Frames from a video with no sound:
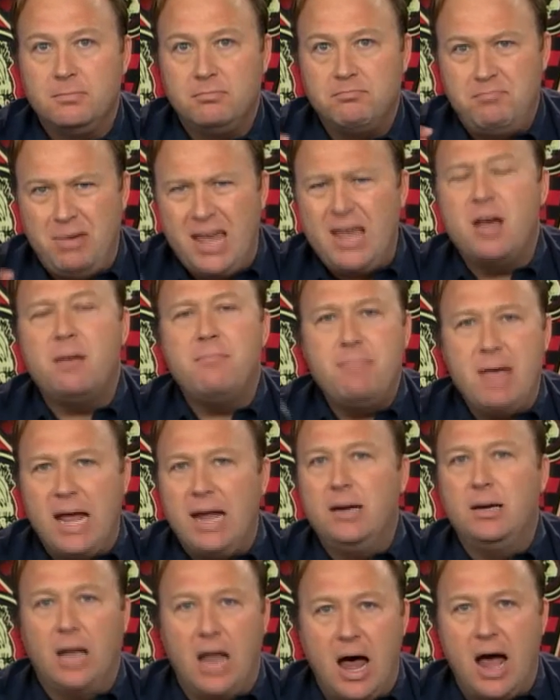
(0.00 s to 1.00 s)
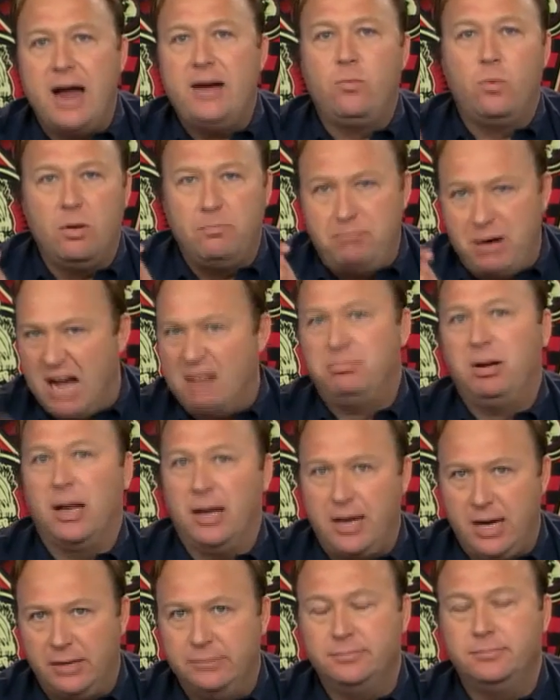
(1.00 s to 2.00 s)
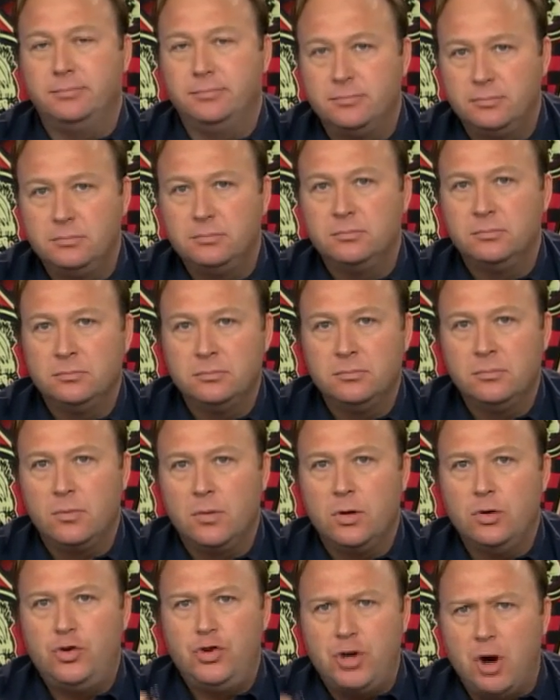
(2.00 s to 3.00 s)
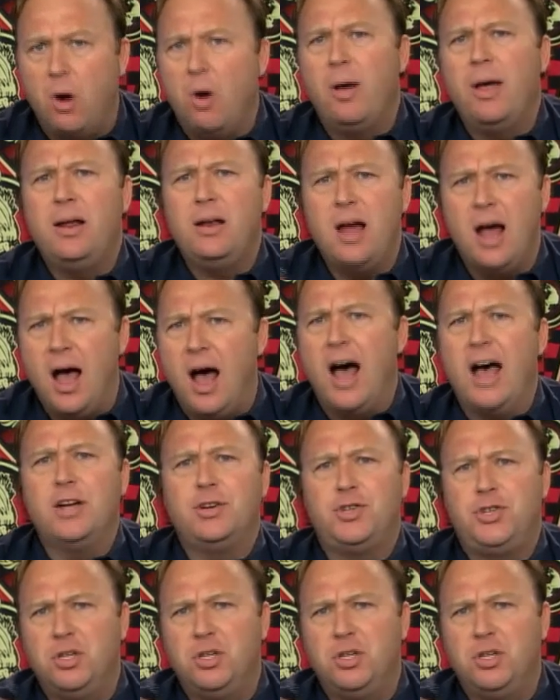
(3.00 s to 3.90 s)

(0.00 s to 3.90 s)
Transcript: Be a mainline Republican. Join us.